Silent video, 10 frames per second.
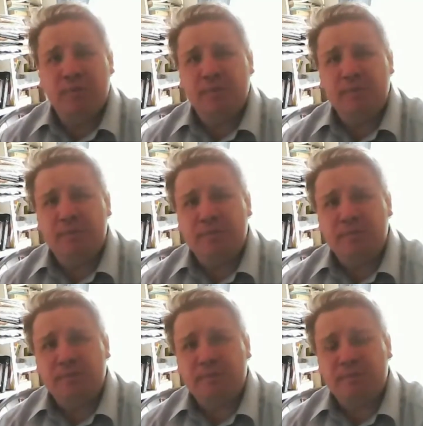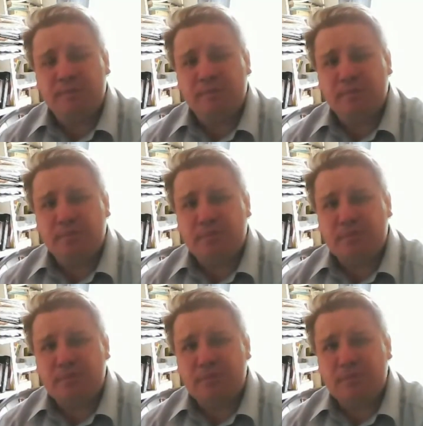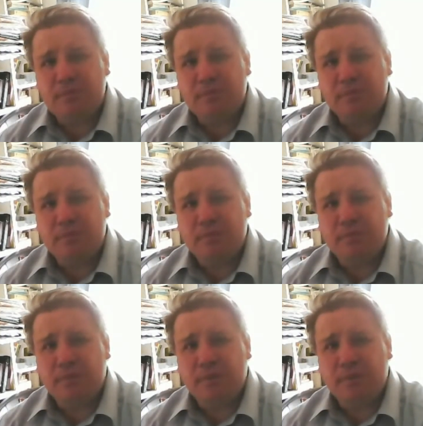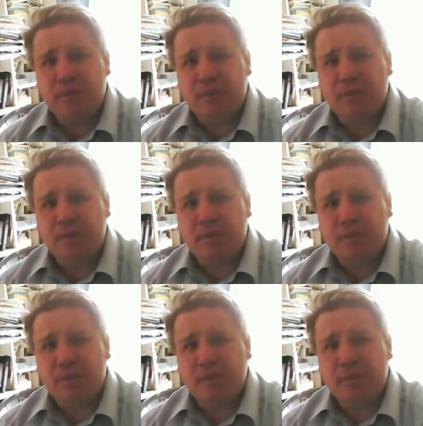Nobody speaks.